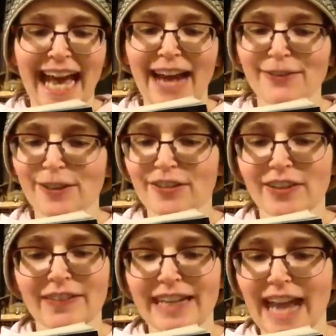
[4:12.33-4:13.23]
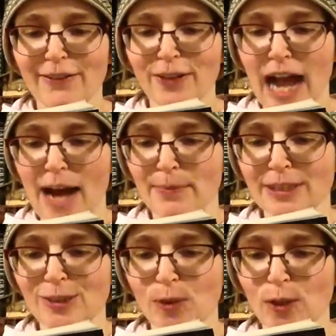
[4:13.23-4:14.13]
Everything that ever
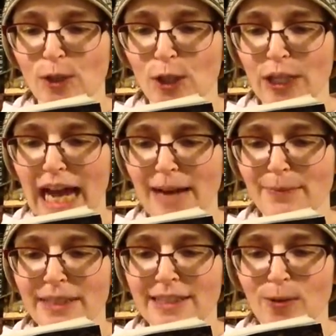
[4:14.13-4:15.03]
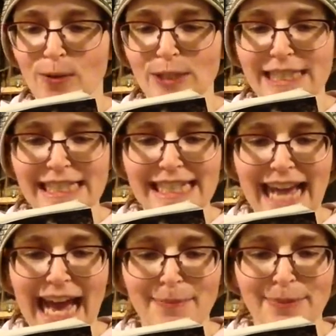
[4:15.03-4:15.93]
happened or could happen or didn't
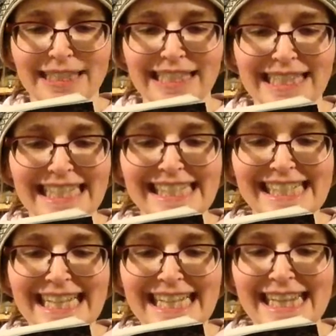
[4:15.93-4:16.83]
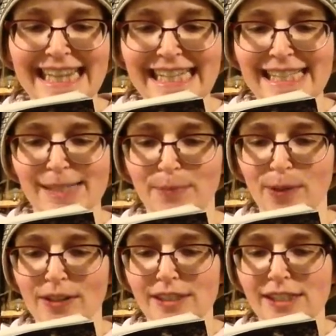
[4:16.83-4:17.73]
happen is in these
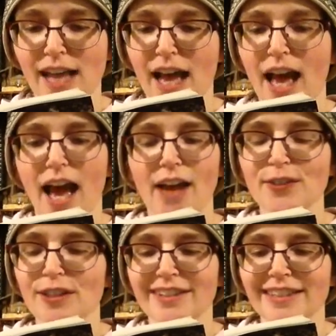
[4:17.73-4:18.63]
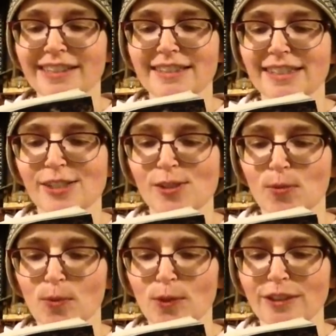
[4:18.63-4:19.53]
books. Everything since the
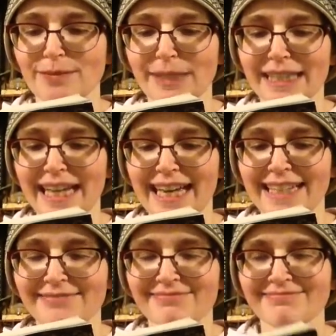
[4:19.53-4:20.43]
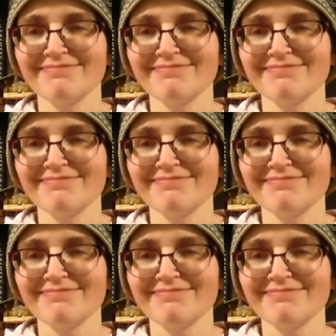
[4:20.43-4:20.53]
world began.